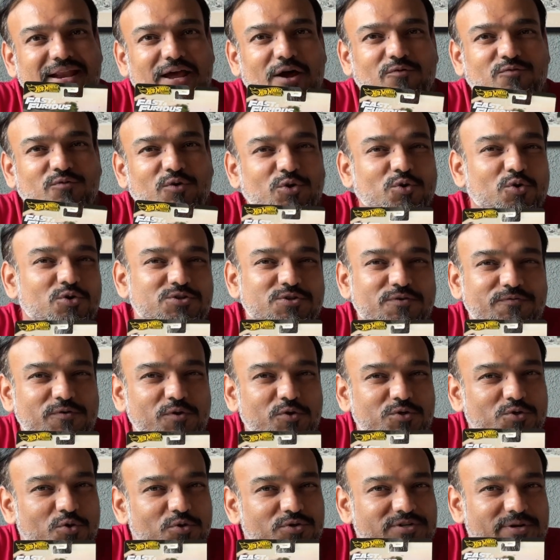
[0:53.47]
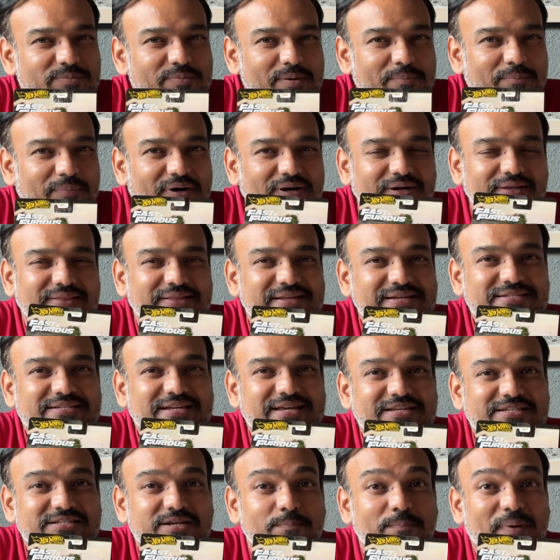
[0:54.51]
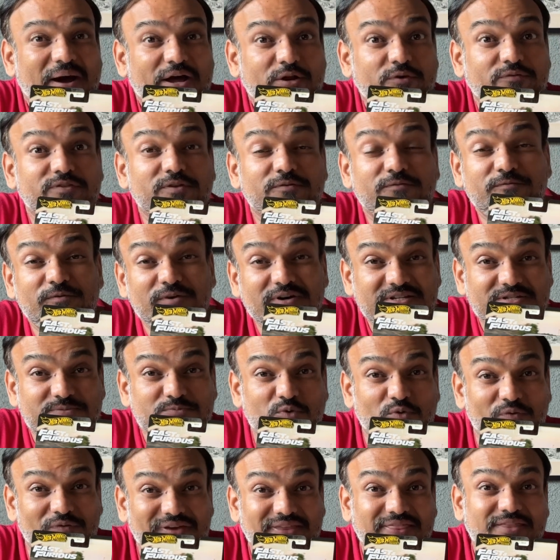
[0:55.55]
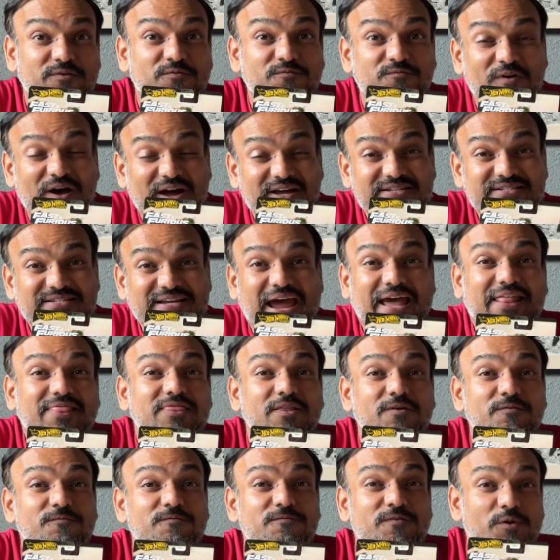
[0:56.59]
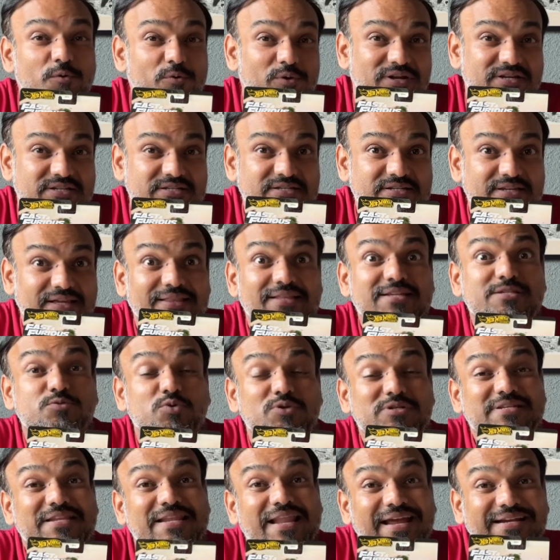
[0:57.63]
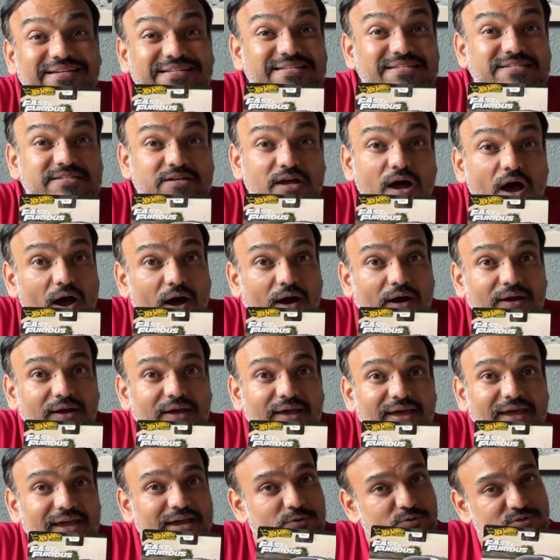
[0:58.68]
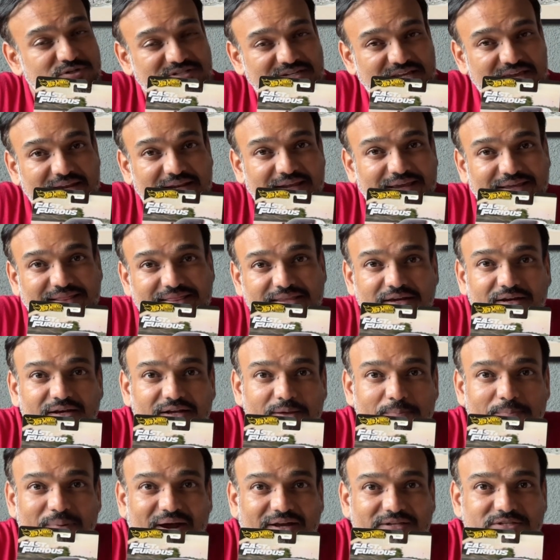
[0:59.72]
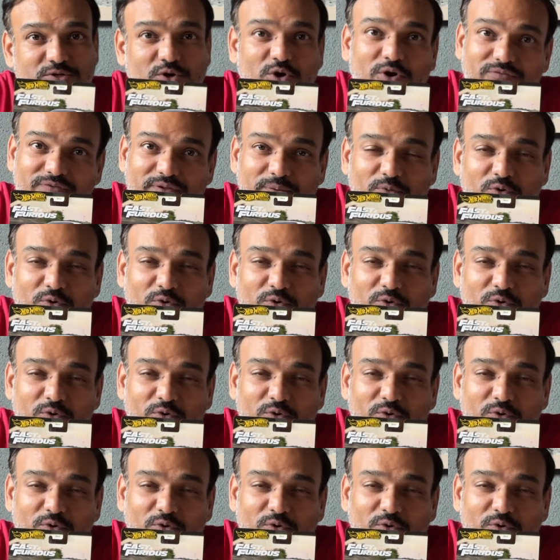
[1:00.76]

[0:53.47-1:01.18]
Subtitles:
Now, for those of you who don't remember, this is a part of the first movie, The Fast and the Furious. This was Letty's car. It was seen in the early parts of the